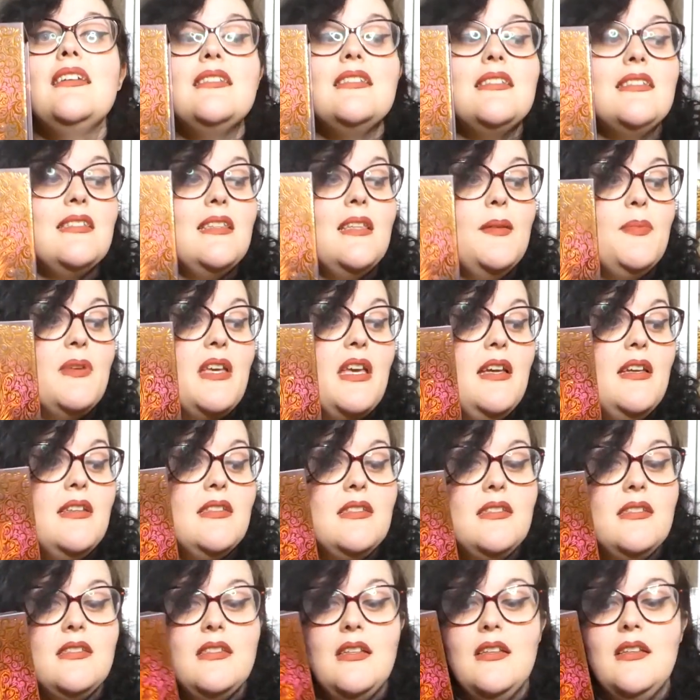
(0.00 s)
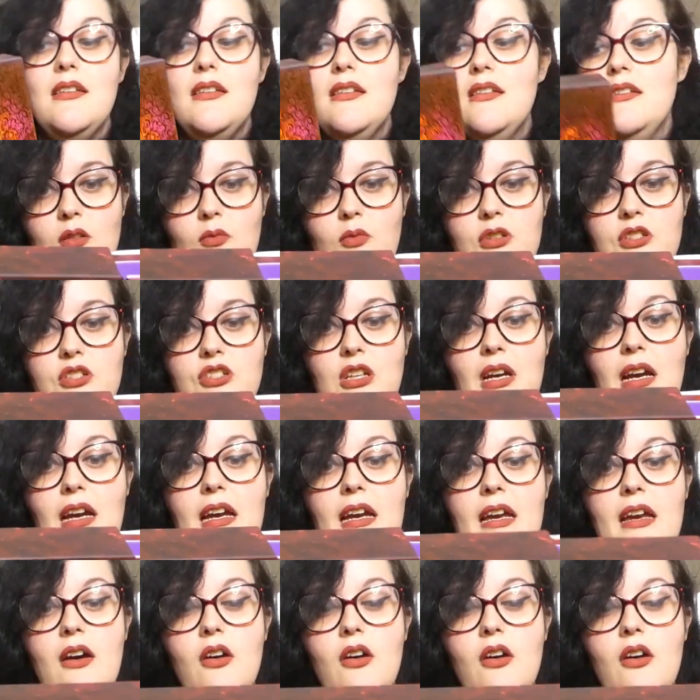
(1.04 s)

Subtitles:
slipcase, which I